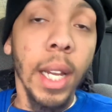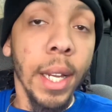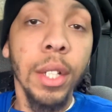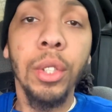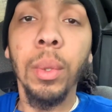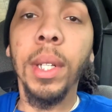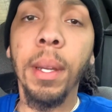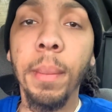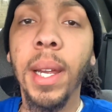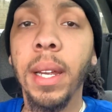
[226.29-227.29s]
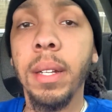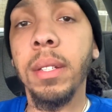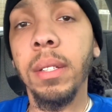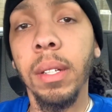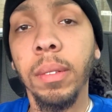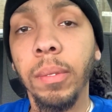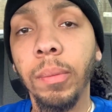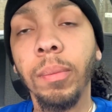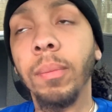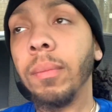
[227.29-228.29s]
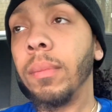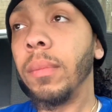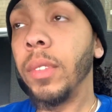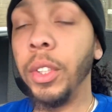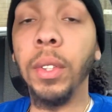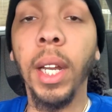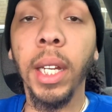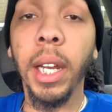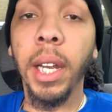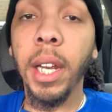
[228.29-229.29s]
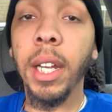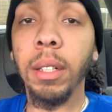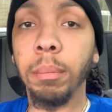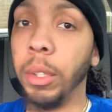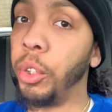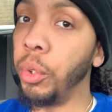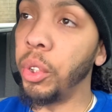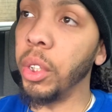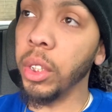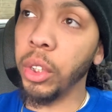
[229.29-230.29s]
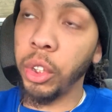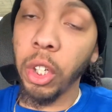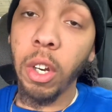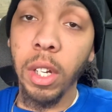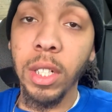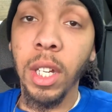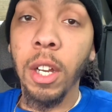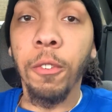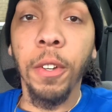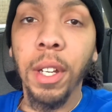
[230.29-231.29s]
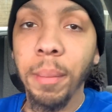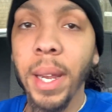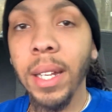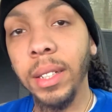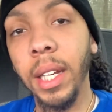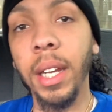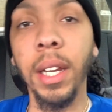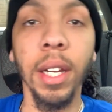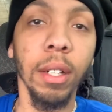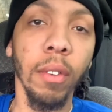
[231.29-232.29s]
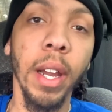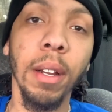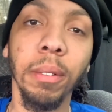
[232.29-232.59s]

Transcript: Hit two of your mans you didn't get hit, but you took the charge for your man's getting hit, right?